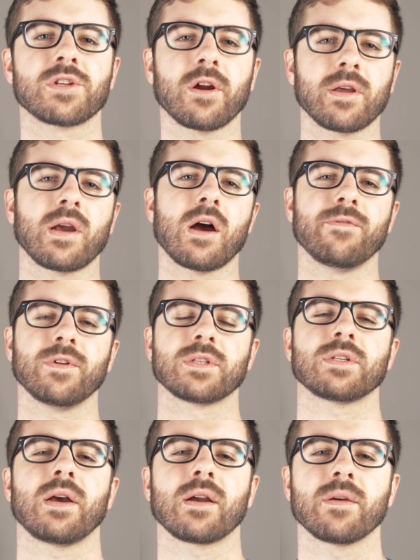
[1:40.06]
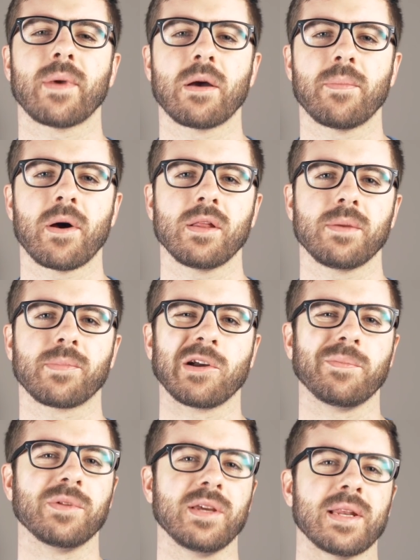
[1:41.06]
Starting off, let's talk about
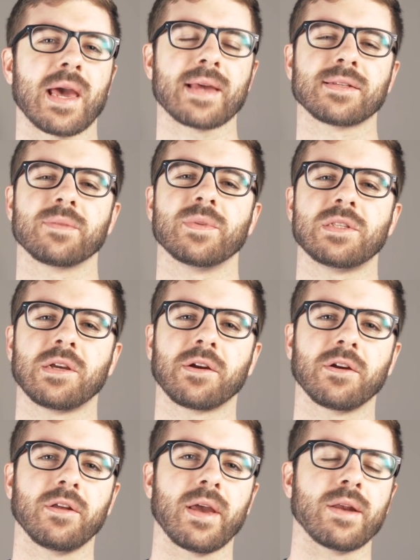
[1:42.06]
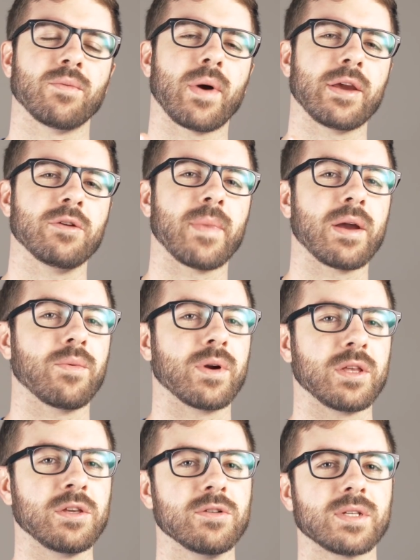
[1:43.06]
polypropylene as a material and why you might
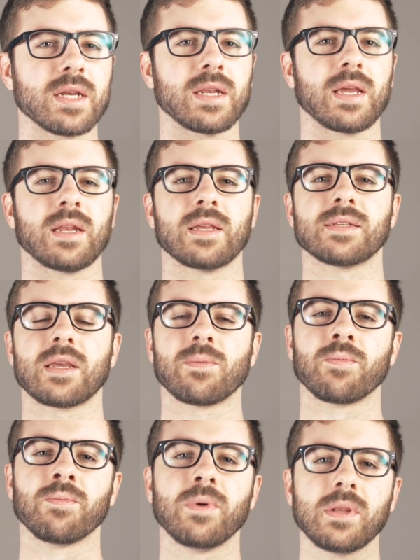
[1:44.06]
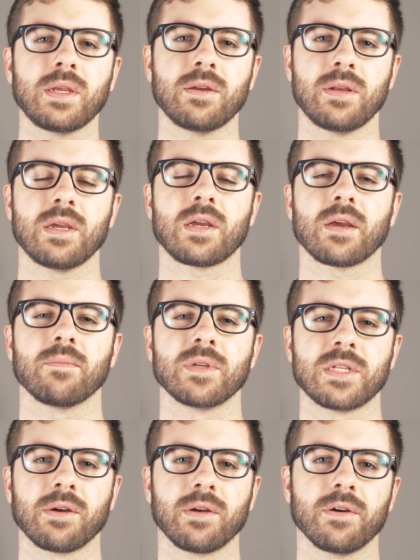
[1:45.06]
want to use it. It is a really unique
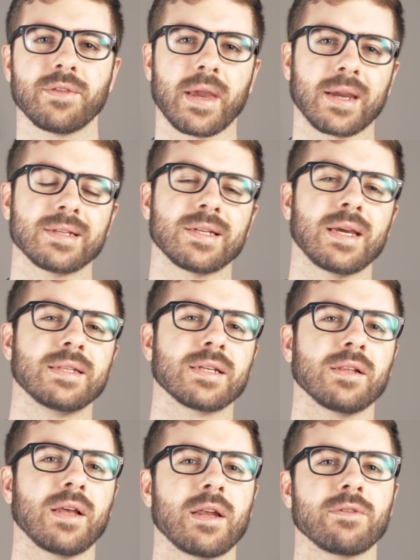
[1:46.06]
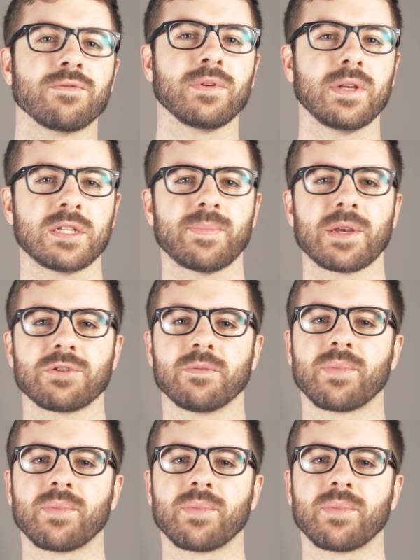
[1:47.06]
material that contains a lot of really special